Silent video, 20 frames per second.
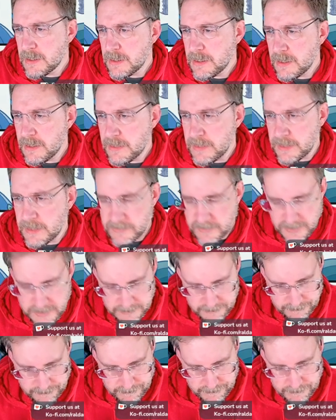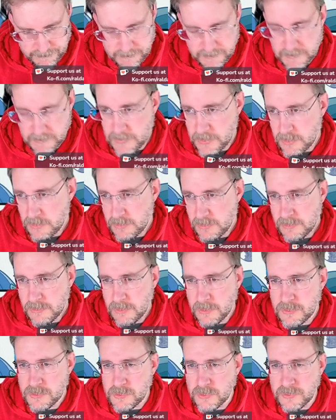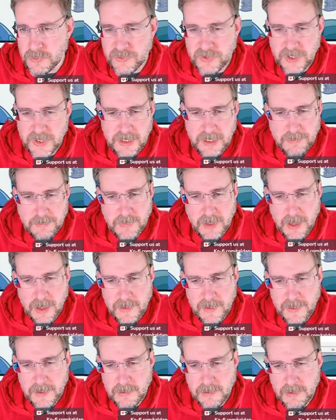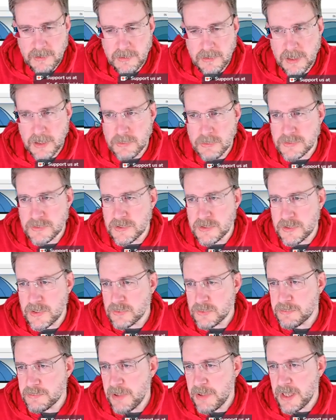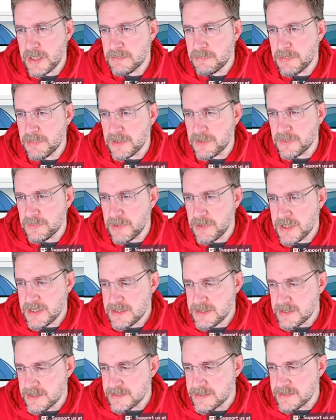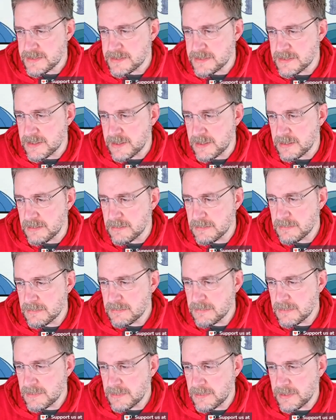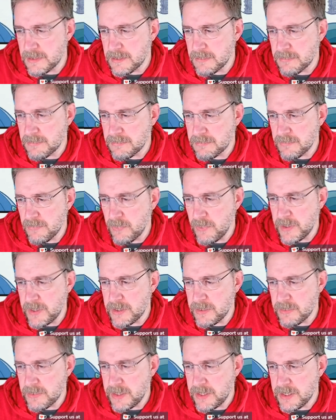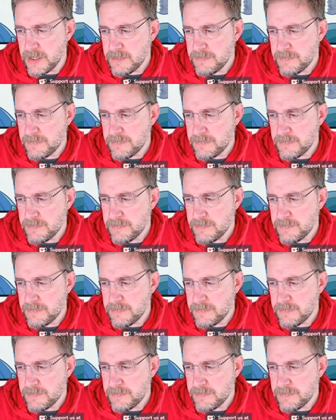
That's it. Control C. I then go into Notepad++. There's this little, little window here